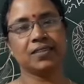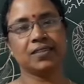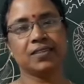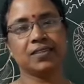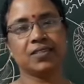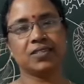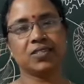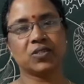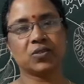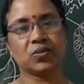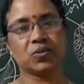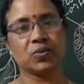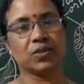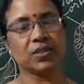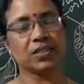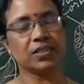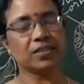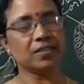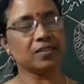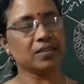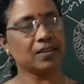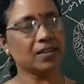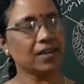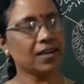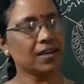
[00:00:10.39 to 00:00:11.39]
So, in
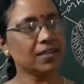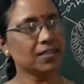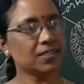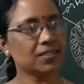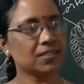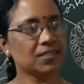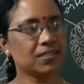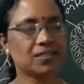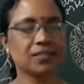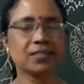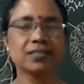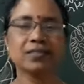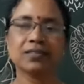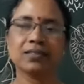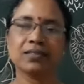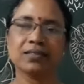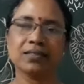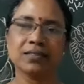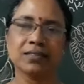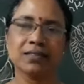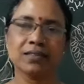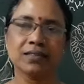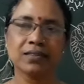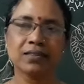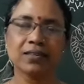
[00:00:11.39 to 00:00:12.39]
the last
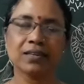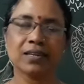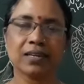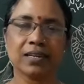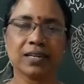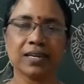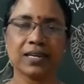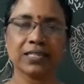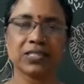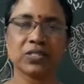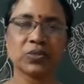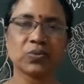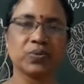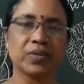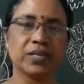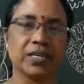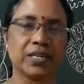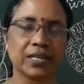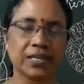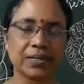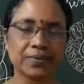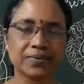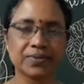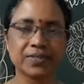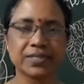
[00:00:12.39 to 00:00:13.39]
class, we
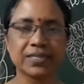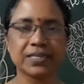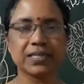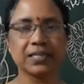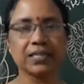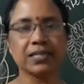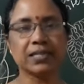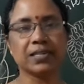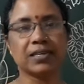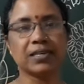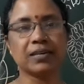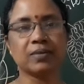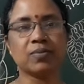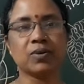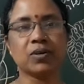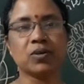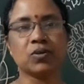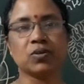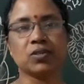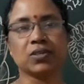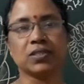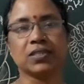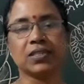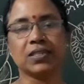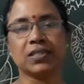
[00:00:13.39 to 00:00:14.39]
have seen
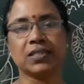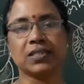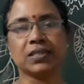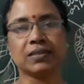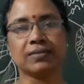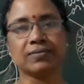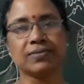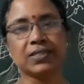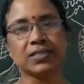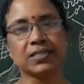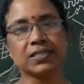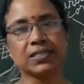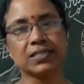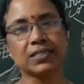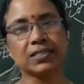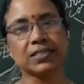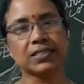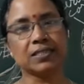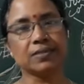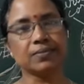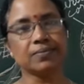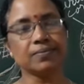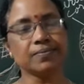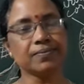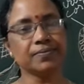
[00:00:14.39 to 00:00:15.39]
about the nervous
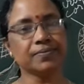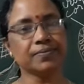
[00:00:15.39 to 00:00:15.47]
system,